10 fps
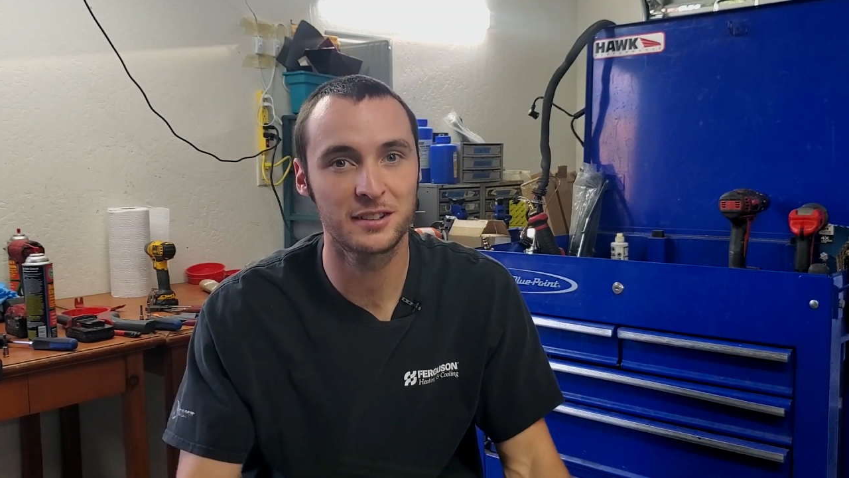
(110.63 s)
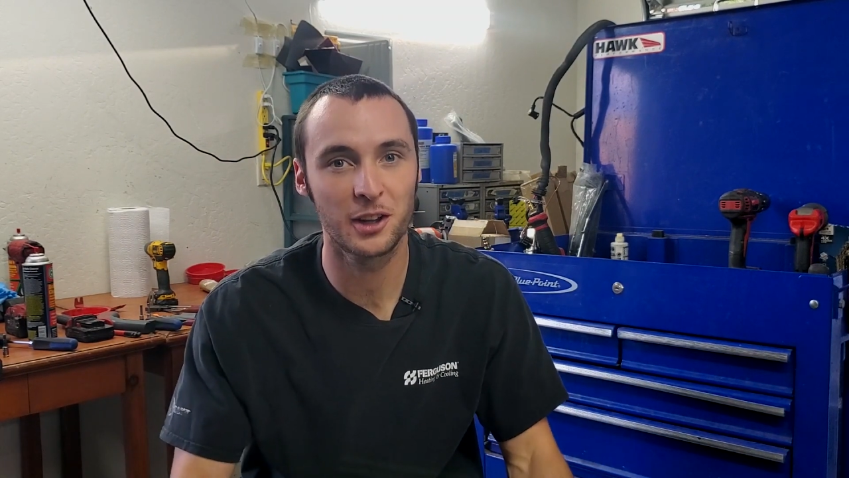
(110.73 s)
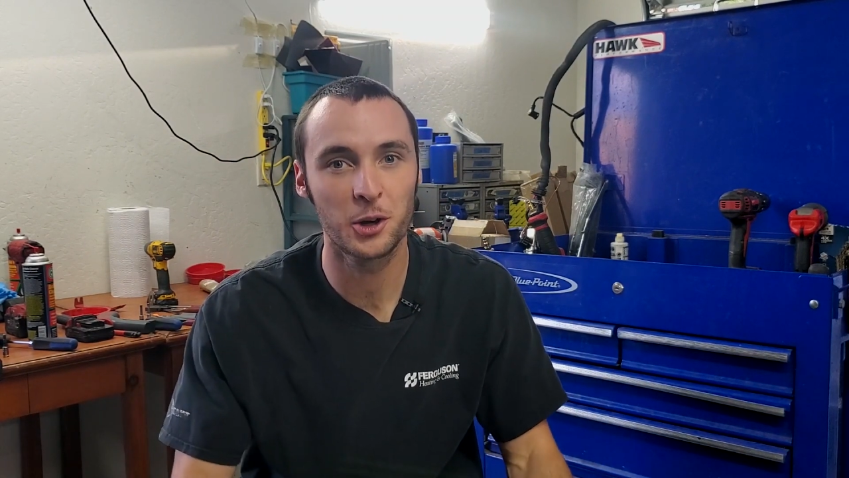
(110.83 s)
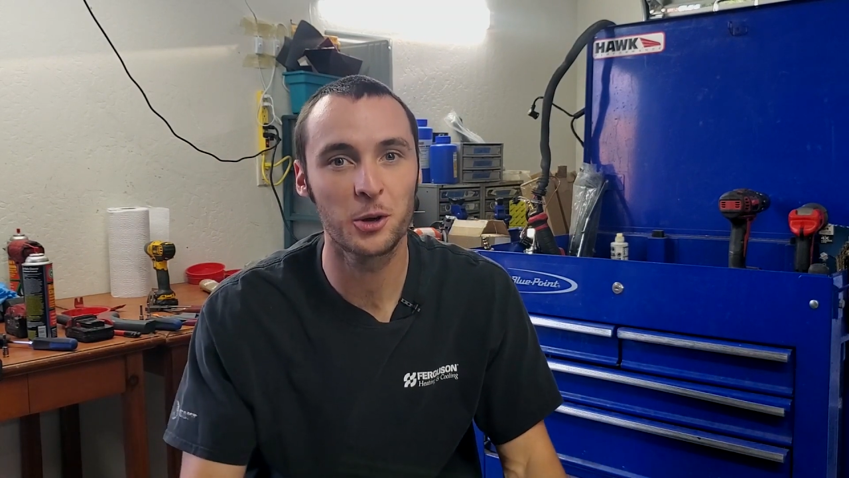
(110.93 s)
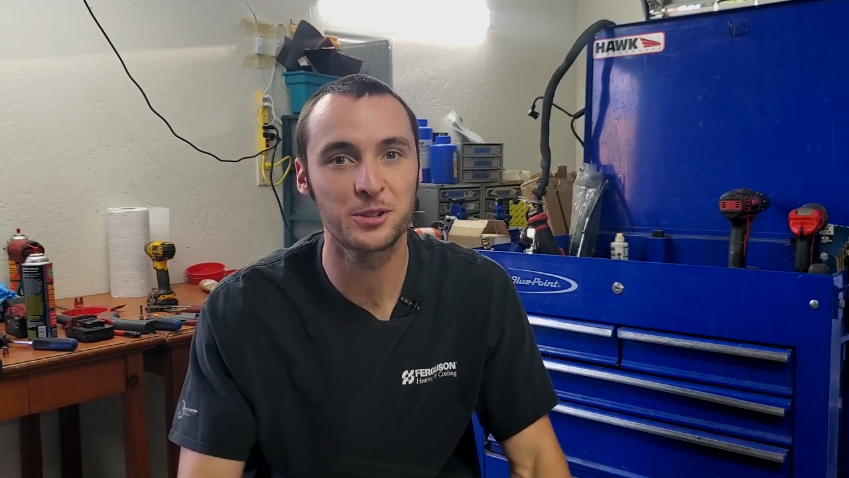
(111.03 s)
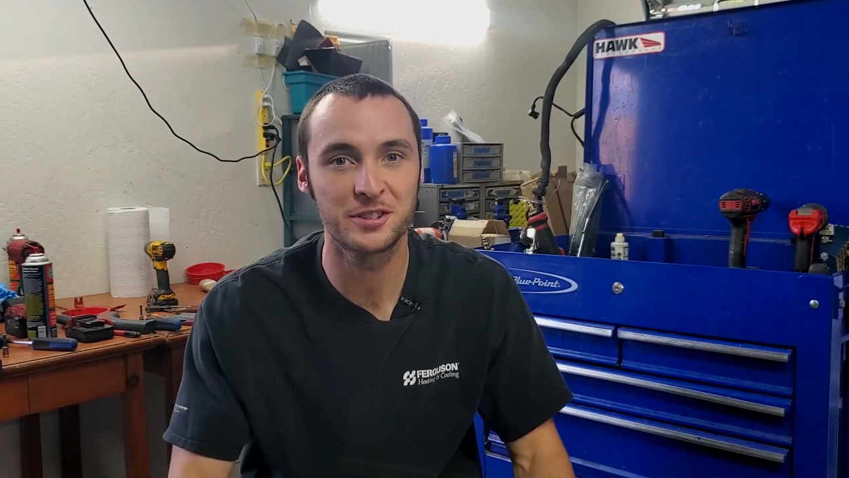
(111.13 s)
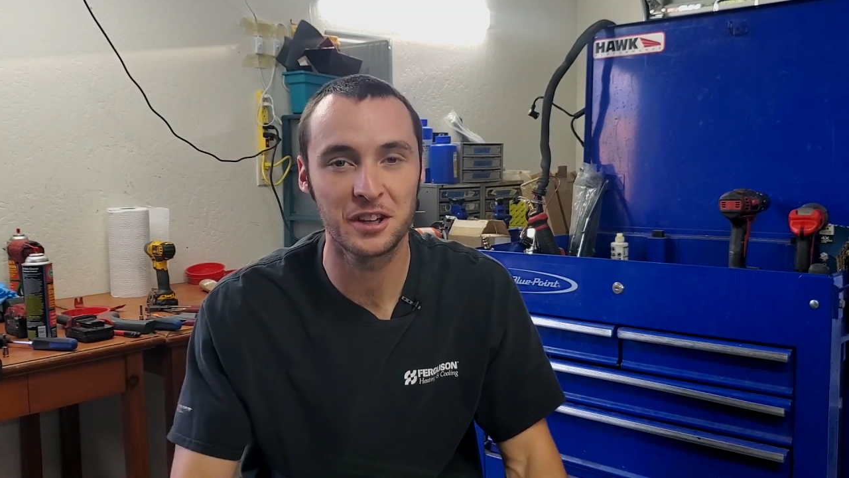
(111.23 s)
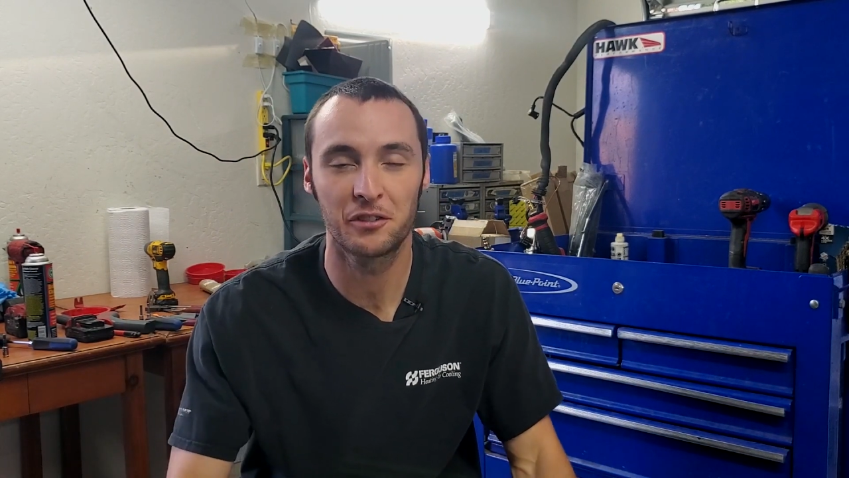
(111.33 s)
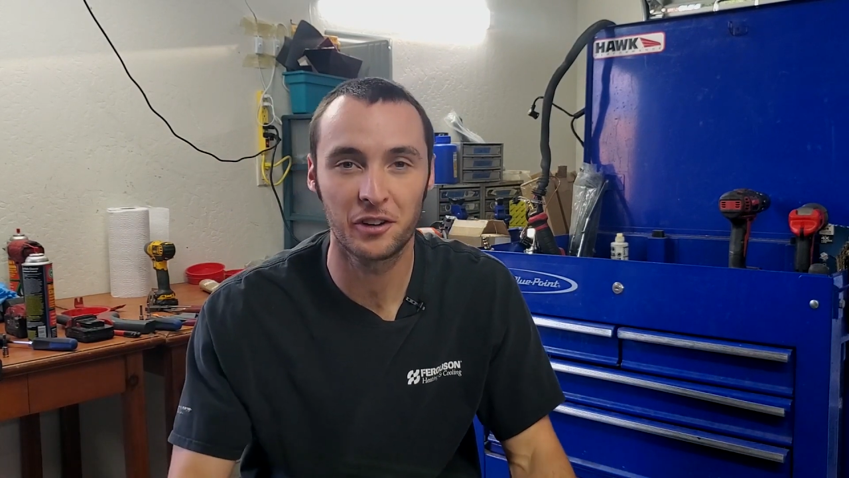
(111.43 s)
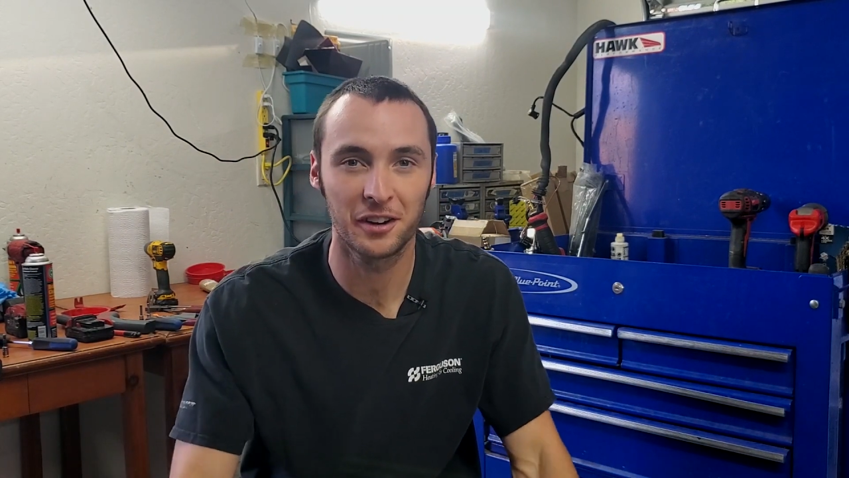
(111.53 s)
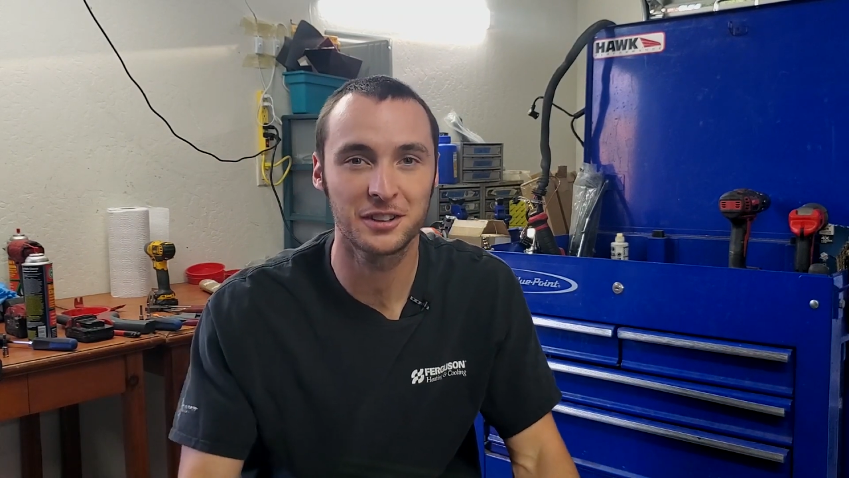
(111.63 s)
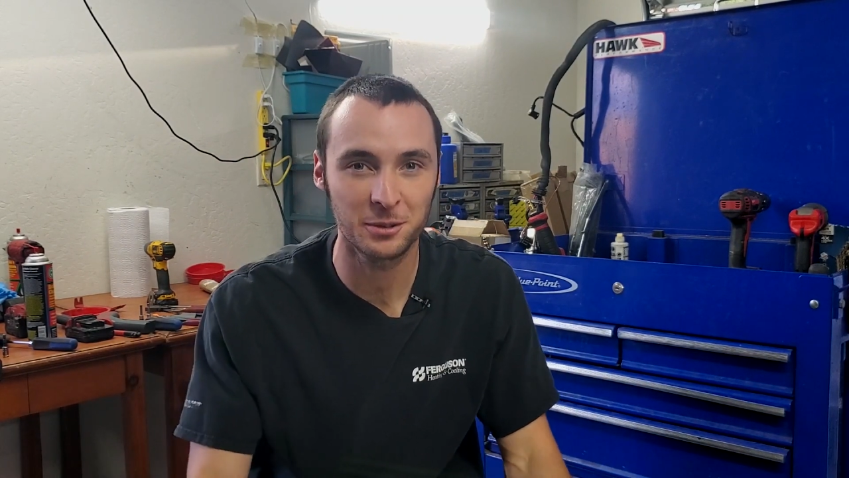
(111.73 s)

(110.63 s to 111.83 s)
logos and stuff on it,